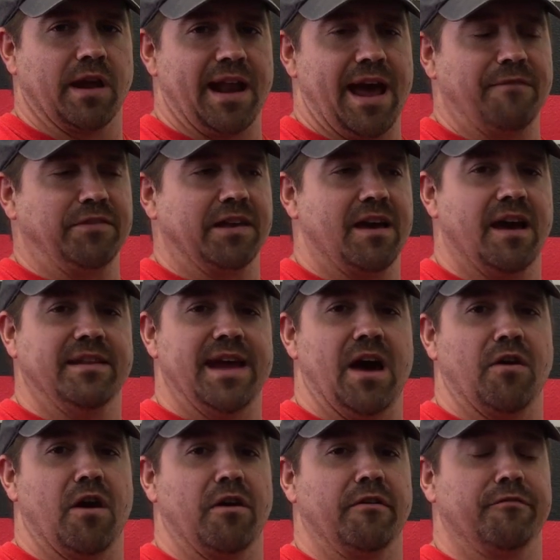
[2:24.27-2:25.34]
to have to cut down
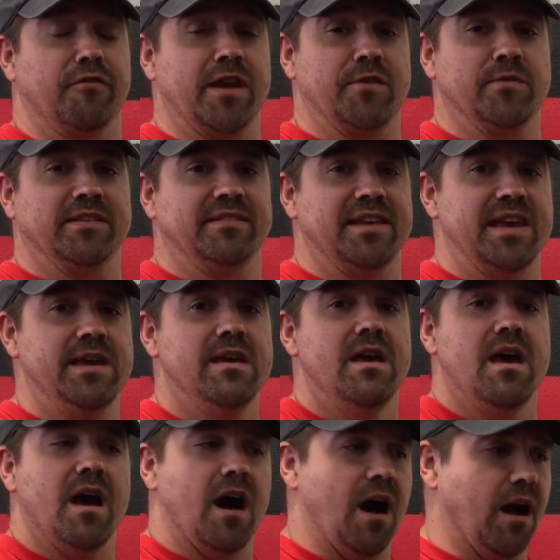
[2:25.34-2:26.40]
on our frequency
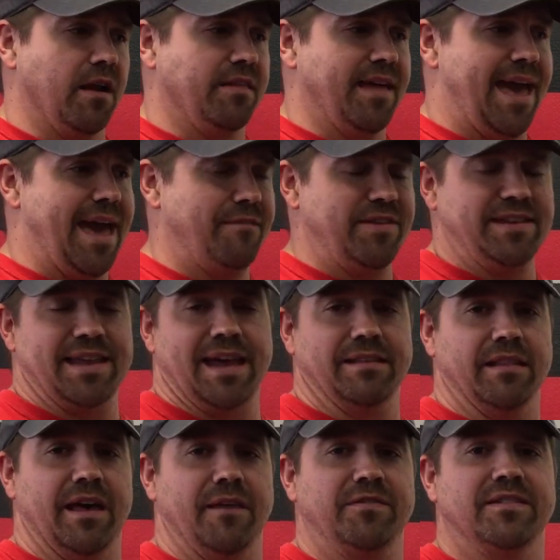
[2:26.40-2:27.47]
on the heavy
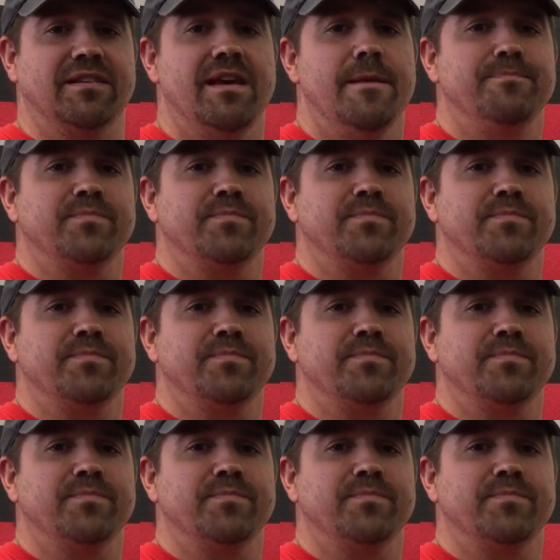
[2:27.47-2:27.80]
deadlifts,